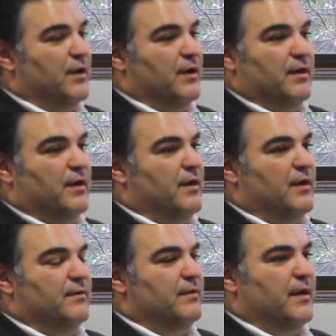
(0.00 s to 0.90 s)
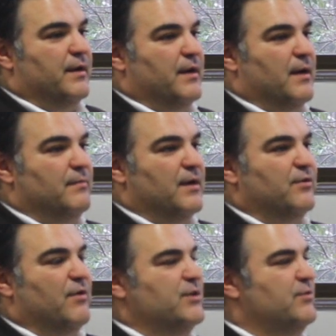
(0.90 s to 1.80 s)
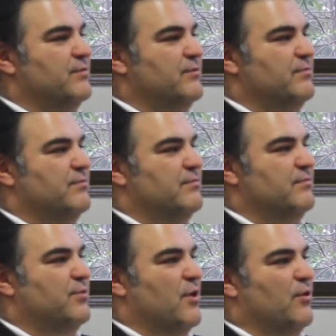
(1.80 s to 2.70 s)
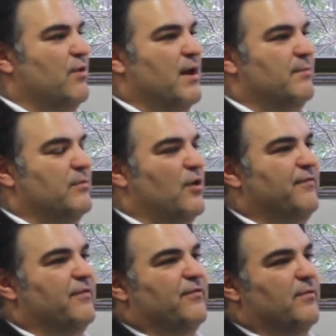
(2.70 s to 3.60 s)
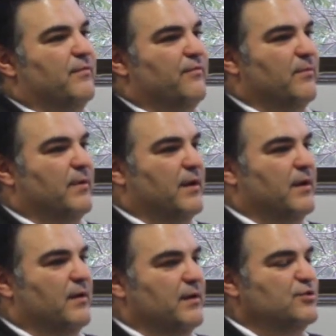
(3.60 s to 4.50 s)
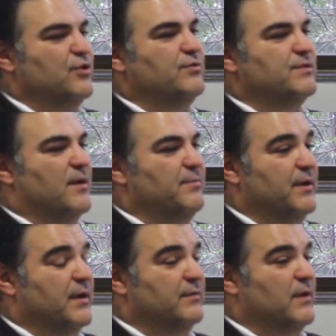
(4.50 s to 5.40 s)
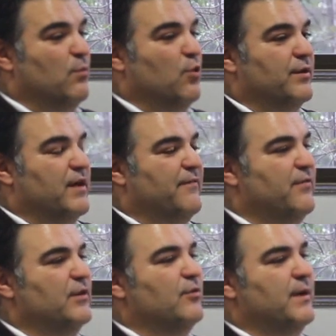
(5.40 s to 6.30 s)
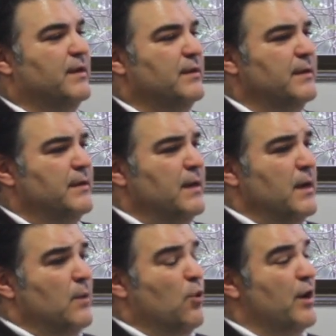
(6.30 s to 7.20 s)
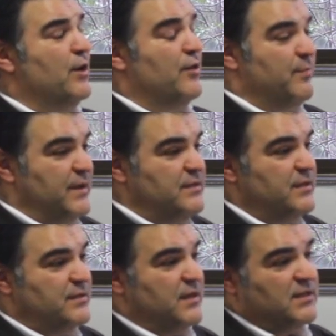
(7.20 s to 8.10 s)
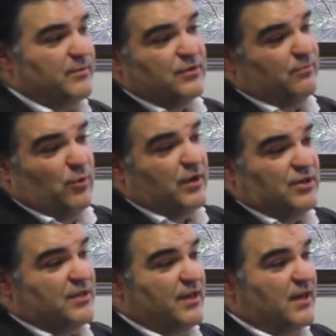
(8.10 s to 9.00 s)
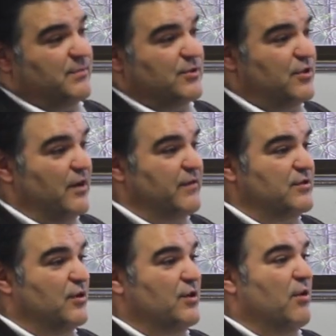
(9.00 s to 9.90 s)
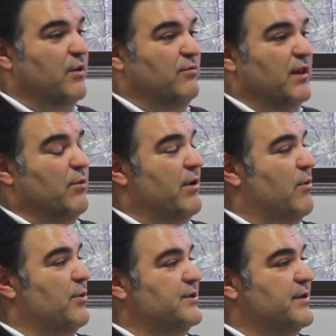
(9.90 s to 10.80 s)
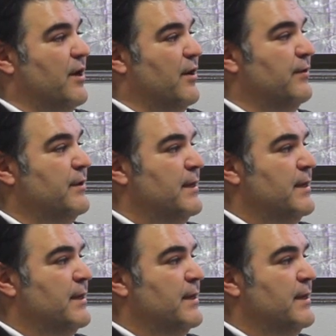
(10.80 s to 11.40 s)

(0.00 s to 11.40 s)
a undergraduate program offer from a insurance company and worked there for a little bit, working on the business, working just in customer service, not knowing really where I wanted to go.